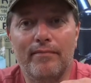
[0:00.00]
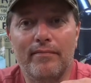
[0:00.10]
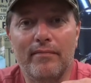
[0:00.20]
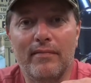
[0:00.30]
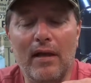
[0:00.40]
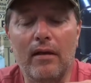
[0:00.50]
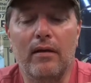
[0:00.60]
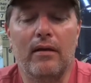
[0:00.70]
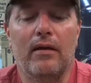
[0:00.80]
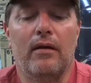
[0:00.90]

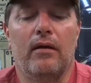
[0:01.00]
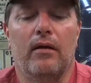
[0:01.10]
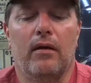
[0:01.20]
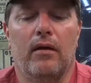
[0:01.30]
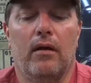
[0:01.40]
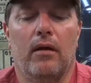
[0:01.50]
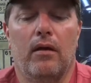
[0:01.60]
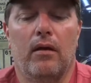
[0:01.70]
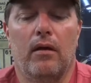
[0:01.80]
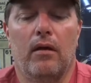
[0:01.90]

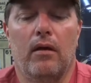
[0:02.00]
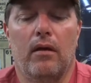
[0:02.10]
No one is speaking in this clip.